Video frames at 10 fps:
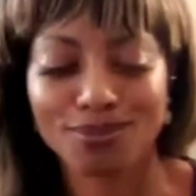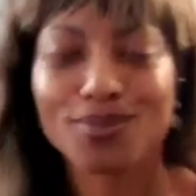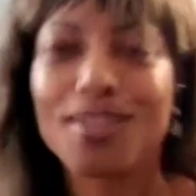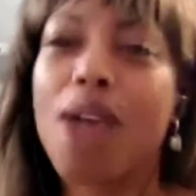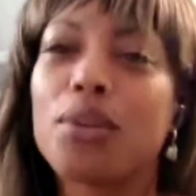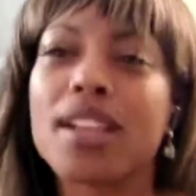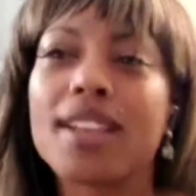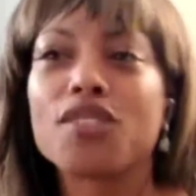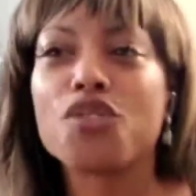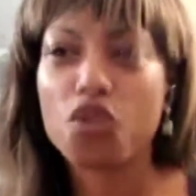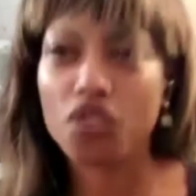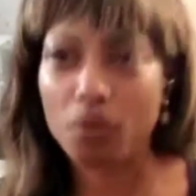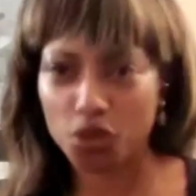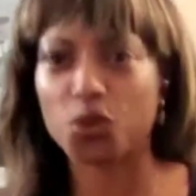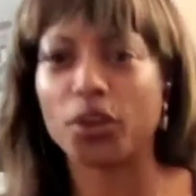That was as of
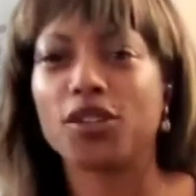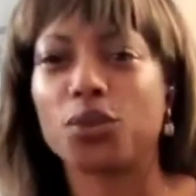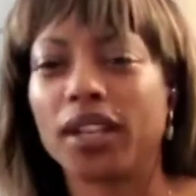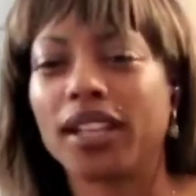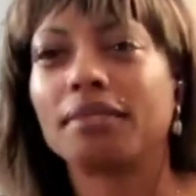November 2020.